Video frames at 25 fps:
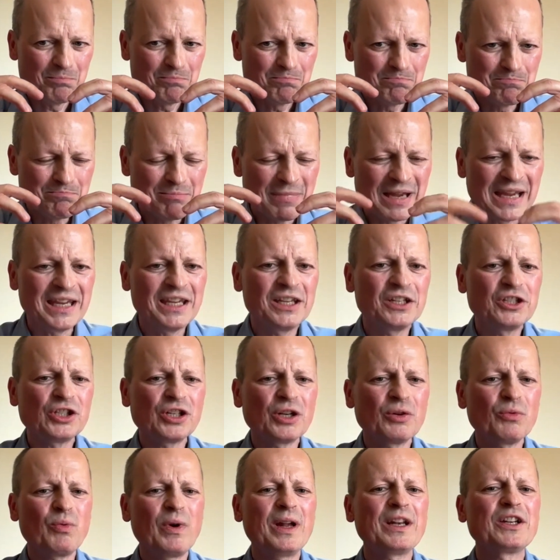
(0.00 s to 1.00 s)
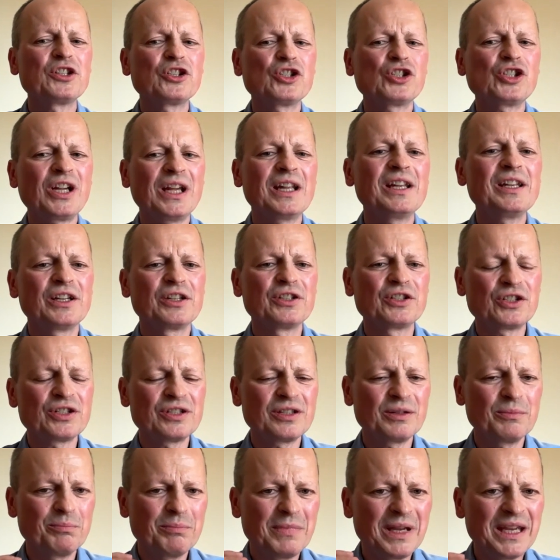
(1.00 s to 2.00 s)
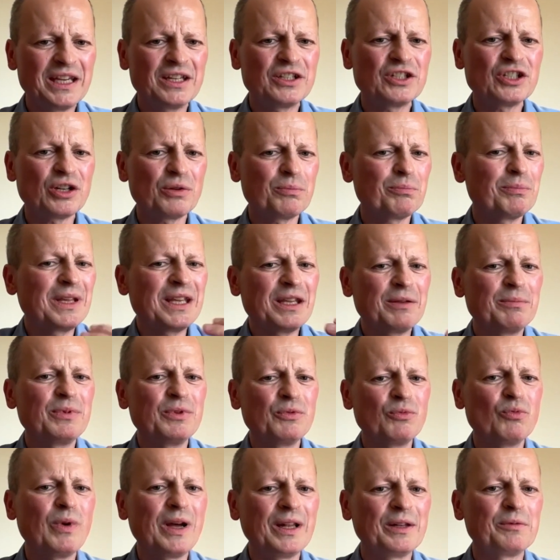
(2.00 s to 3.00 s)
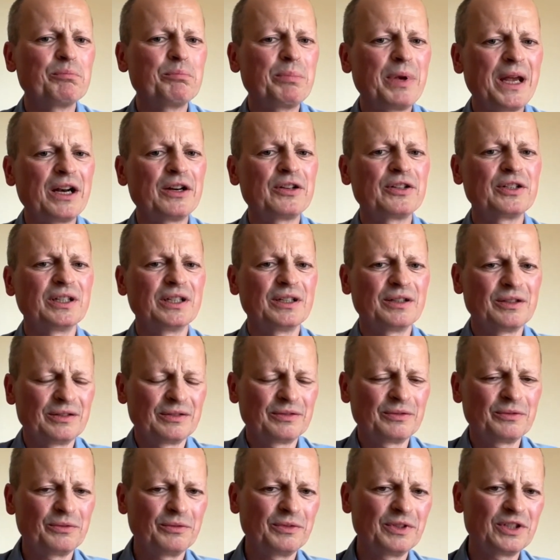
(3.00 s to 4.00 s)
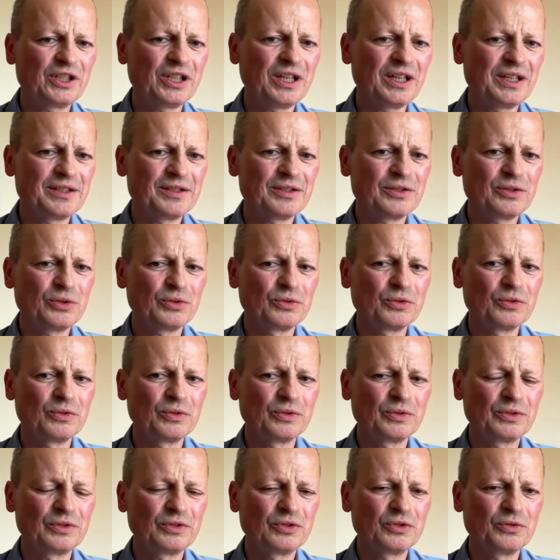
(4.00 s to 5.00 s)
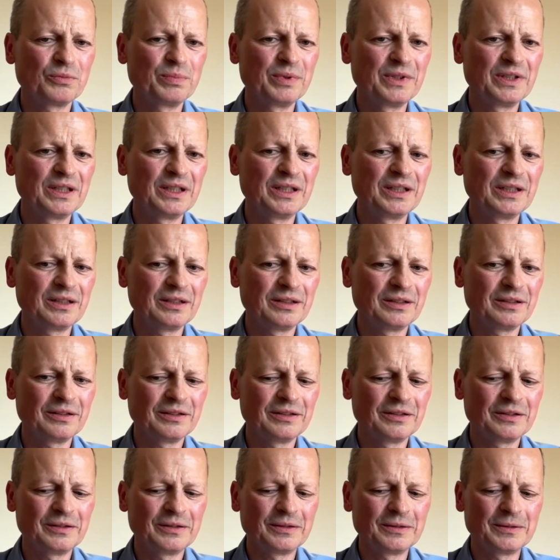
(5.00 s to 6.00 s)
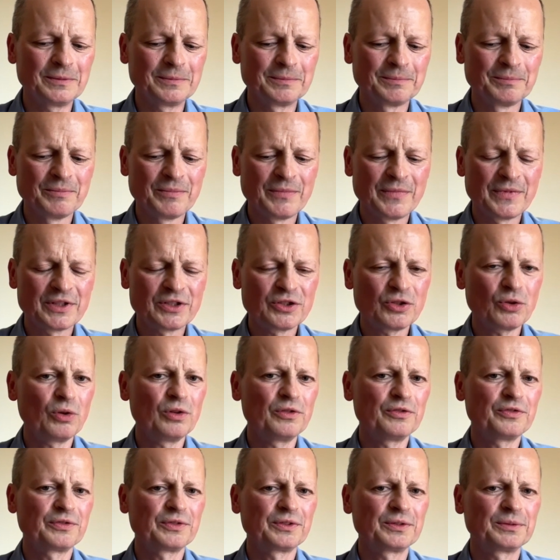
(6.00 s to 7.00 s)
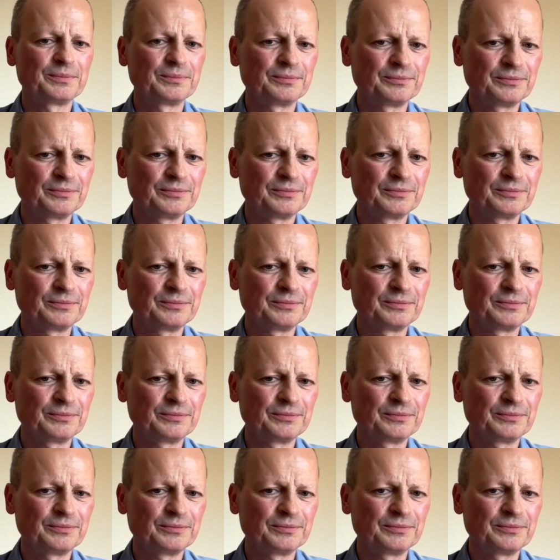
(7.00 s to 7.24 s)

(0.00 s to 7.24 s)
major one challenge, the major maybe one barrier which has to be solved?